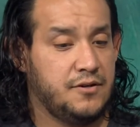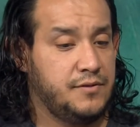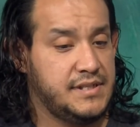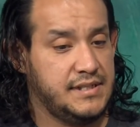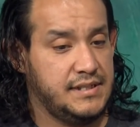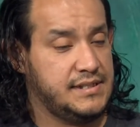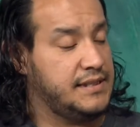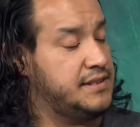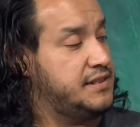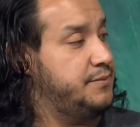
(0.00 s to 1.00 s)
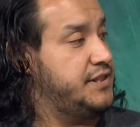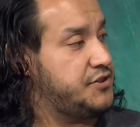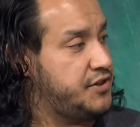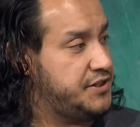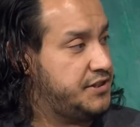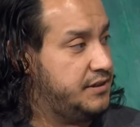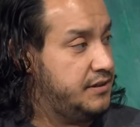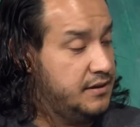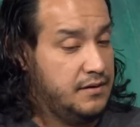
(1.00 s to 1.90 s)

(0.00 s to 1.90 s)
coincidence that this administration